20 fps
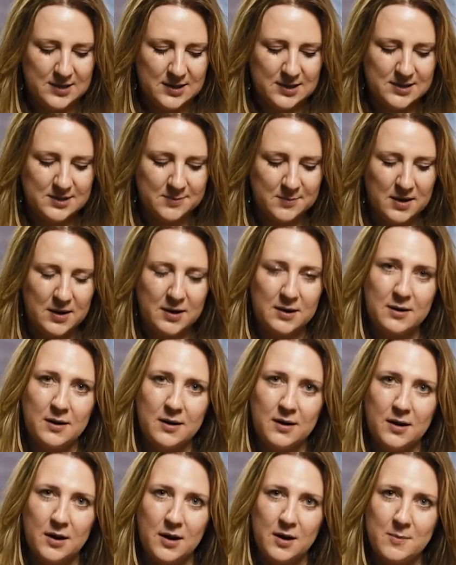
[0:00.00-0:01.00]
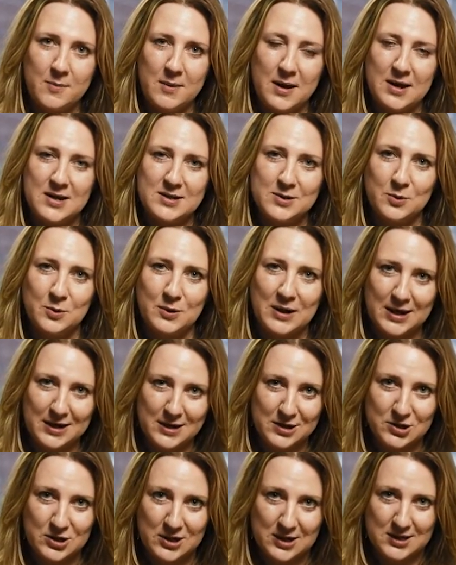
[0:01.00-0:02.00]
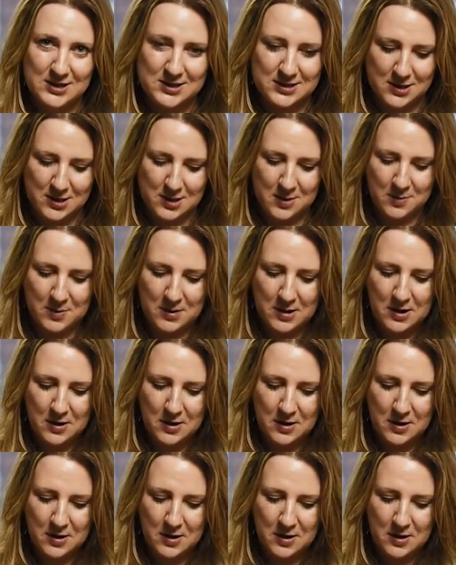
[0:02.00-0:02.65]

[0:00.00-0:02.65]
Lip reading: so that's my homemade organic chicken soup